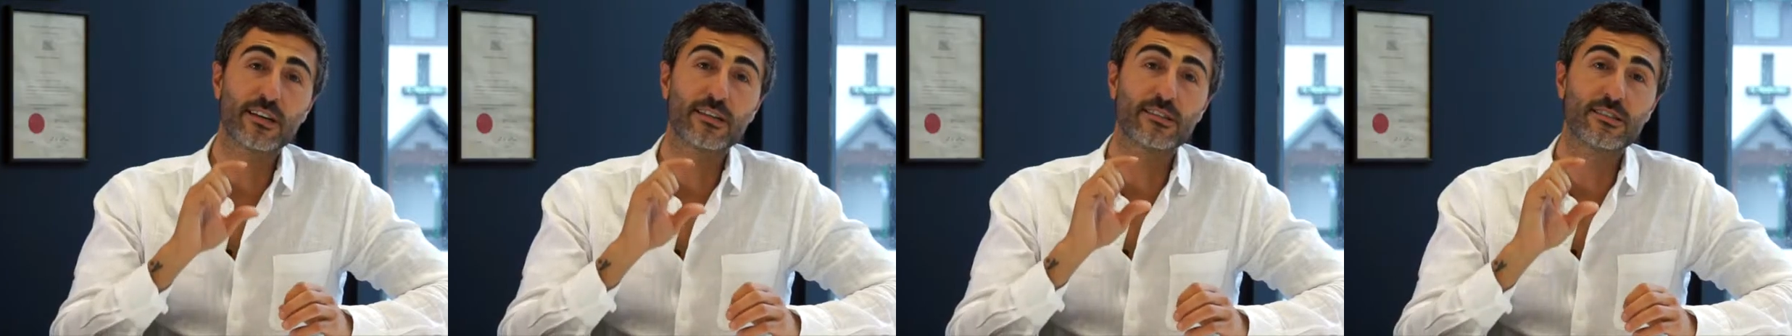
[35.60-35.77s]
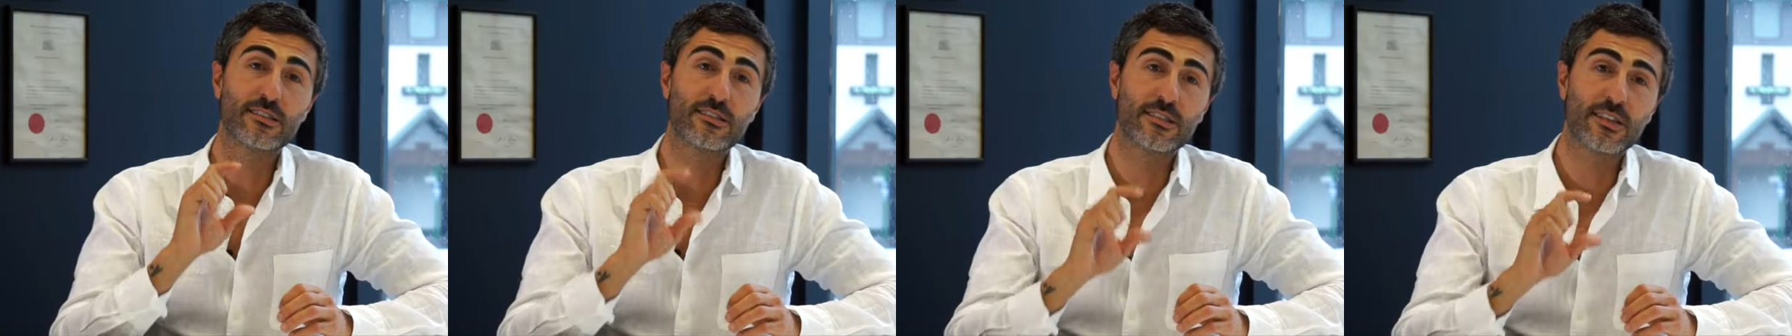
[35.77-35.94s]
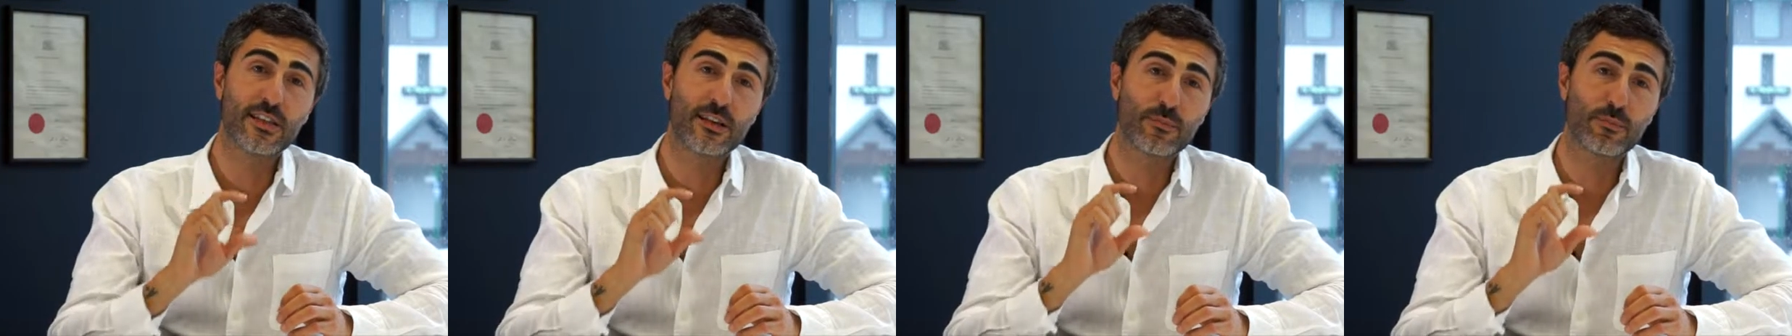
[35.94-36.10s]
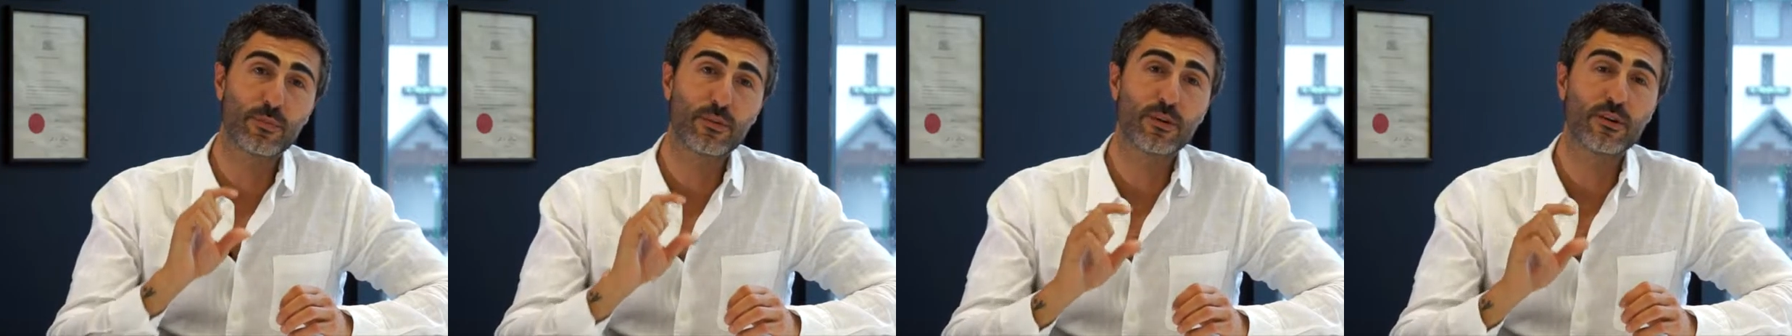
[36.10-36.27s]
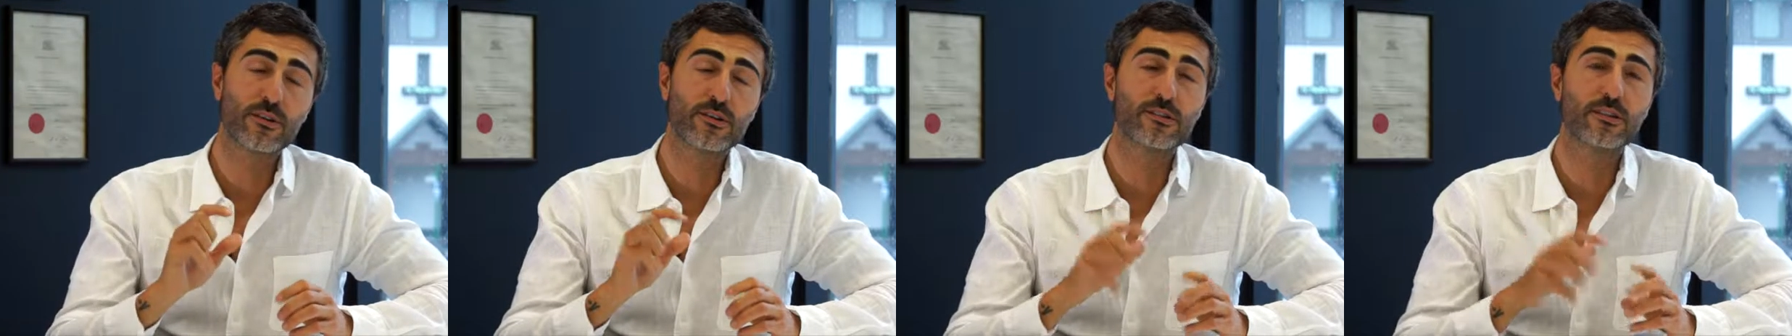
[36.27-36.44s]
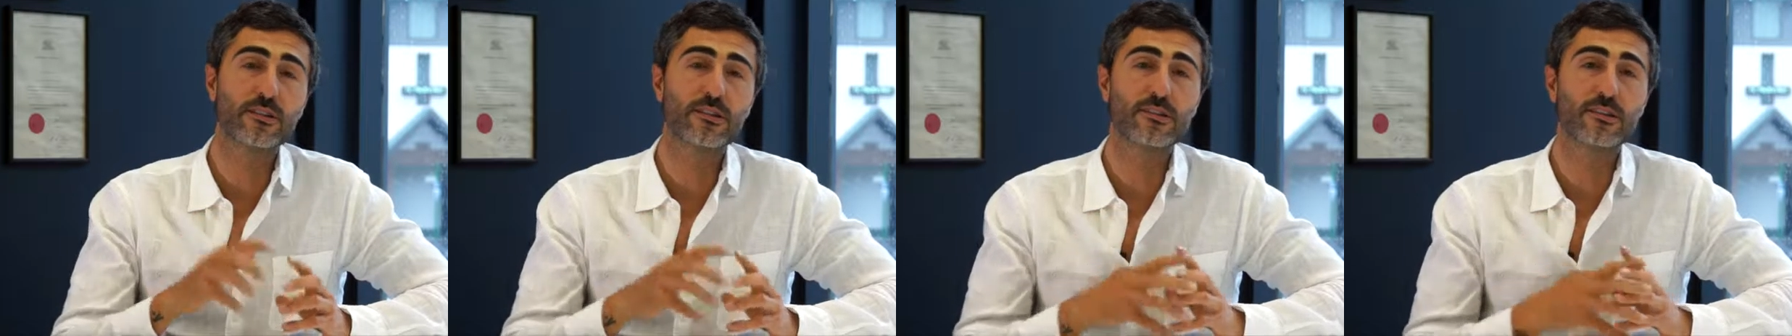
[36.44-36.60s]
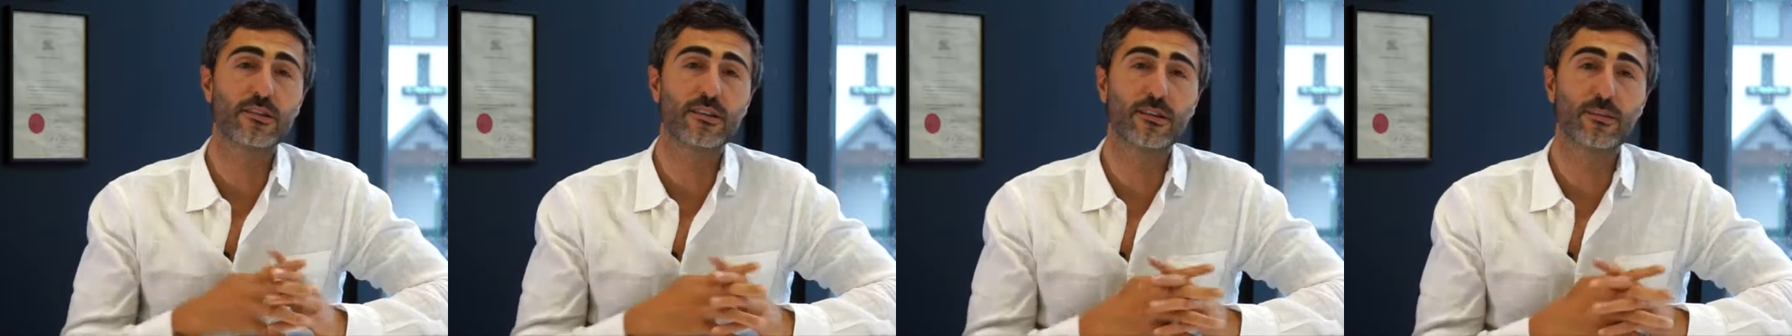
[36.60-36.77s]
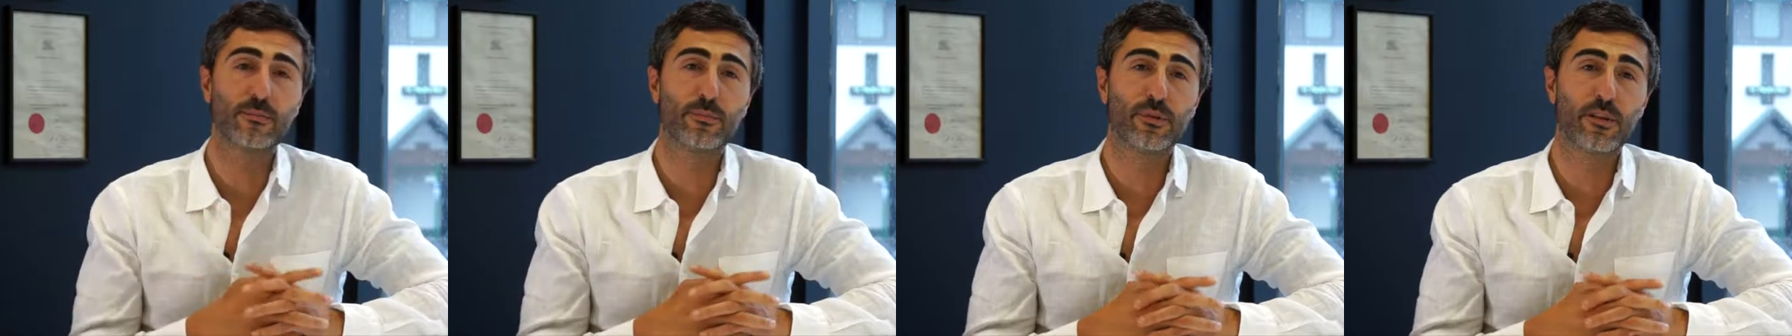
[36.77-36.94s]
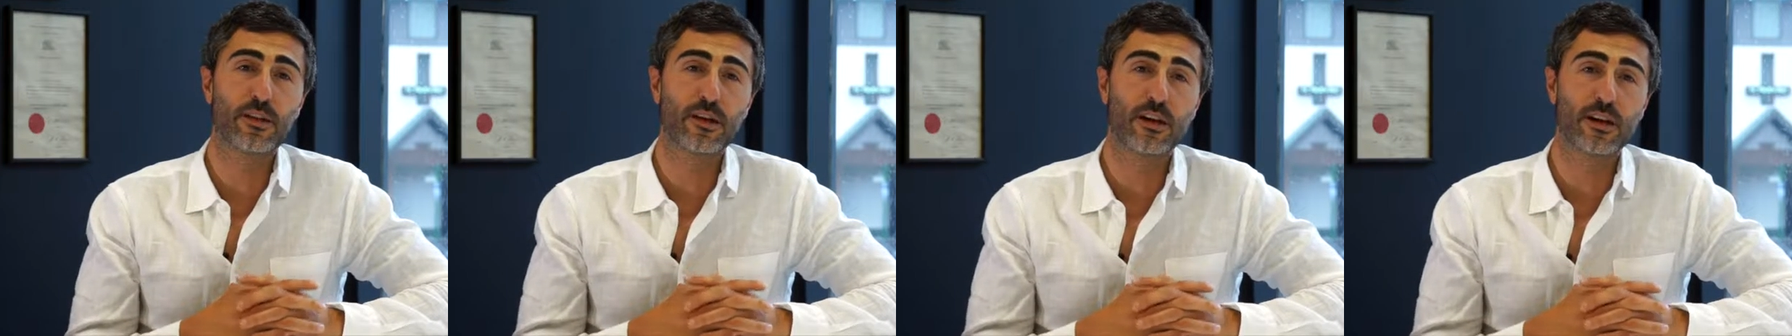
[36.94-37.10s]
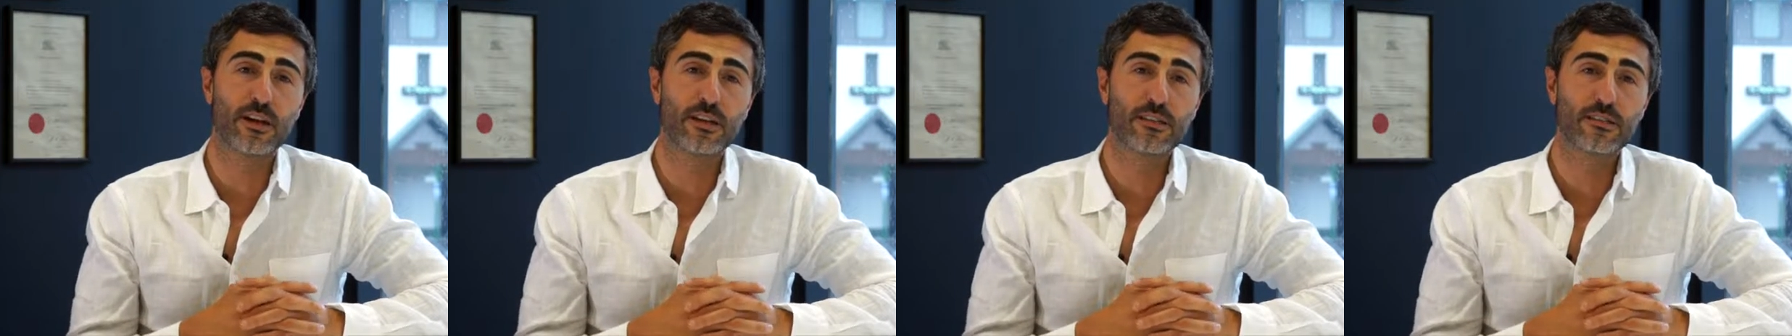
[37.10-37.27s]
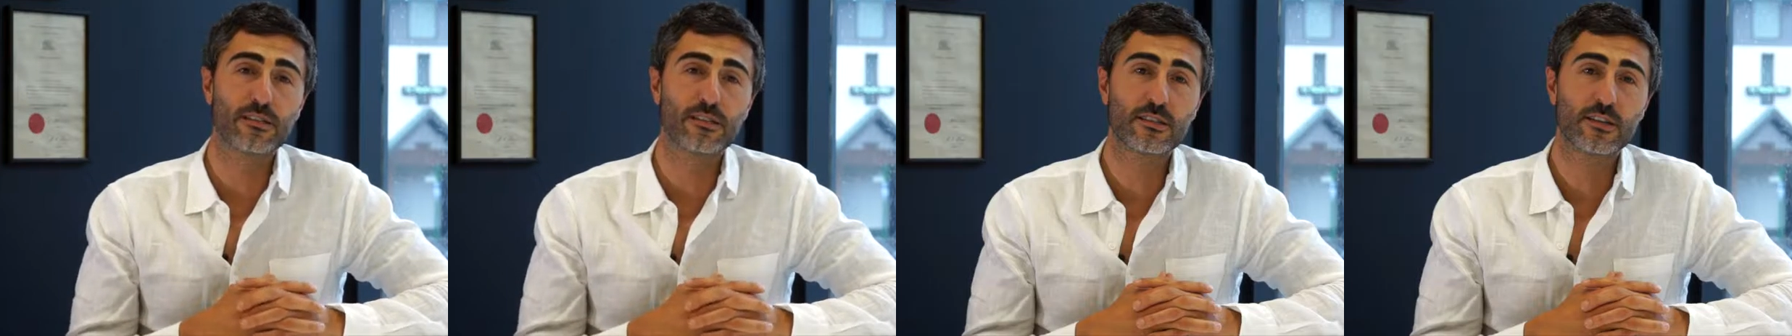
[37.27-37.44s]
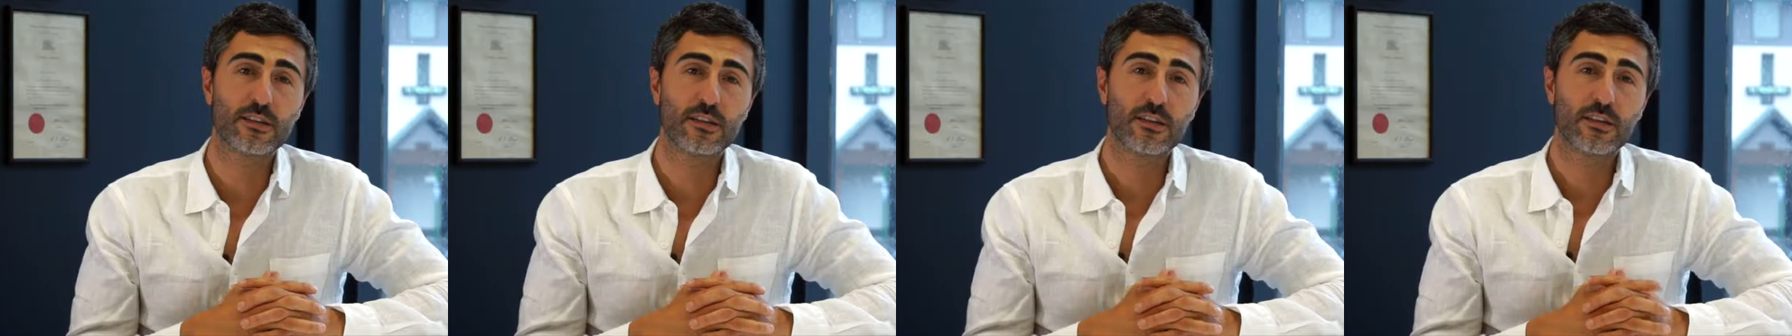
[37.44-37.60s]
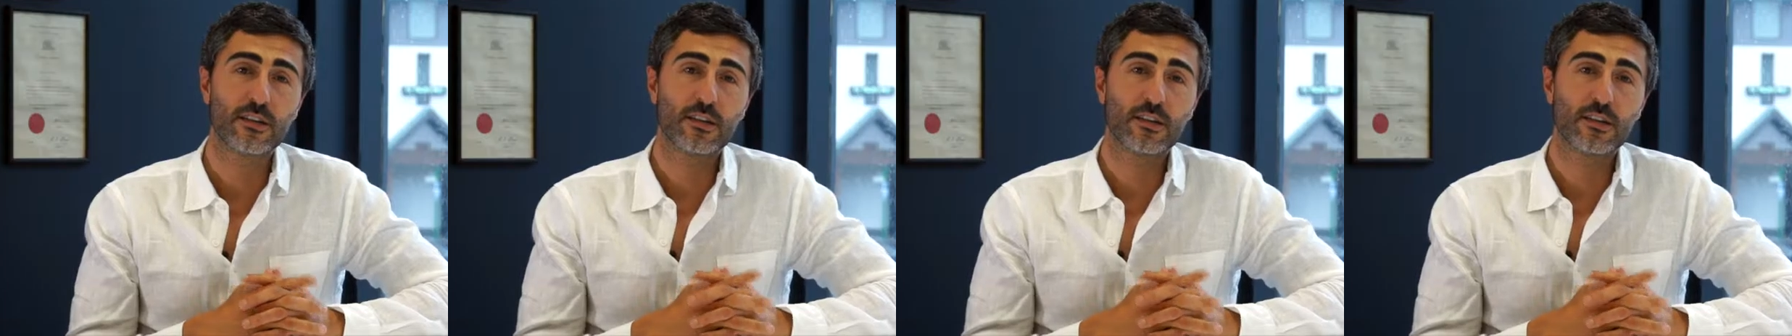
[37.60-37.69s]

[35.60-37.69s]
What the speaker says: and set process that applies,